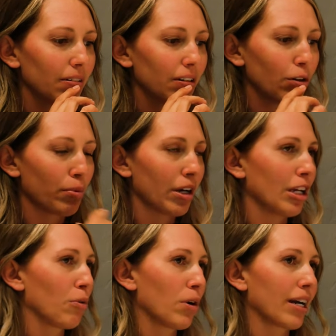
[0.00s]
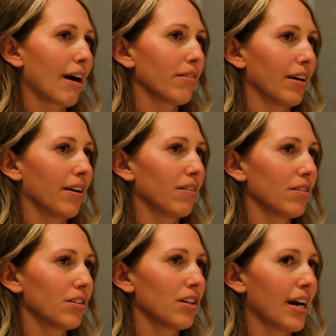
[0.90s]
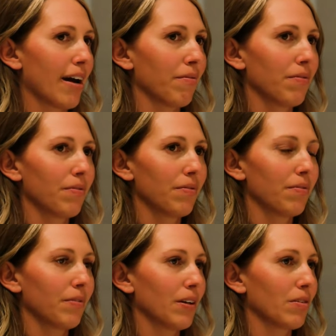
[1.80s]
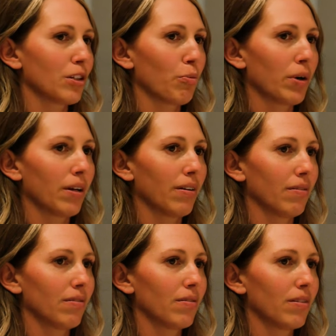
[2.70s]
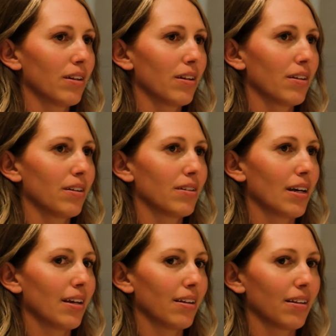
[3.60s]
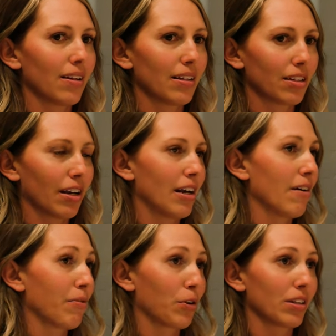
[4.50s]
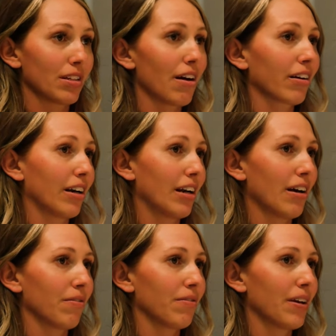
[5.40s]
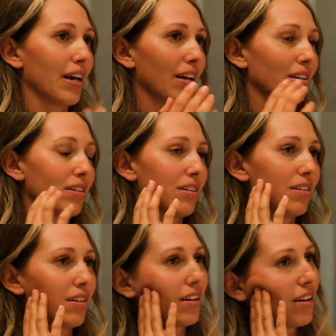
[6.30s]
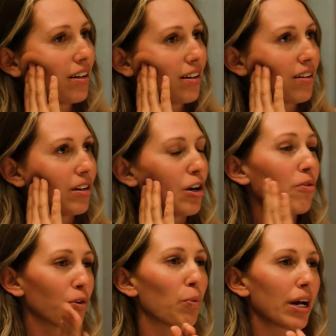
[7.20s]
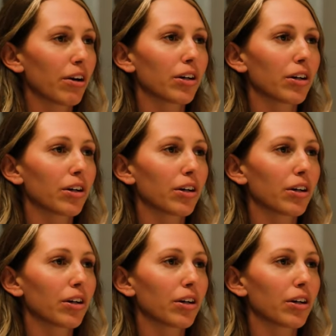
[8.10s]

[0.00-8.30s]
you're putting your work out there to have, you know, someone say it's good enough or it's not good enough. And, you know, for what you're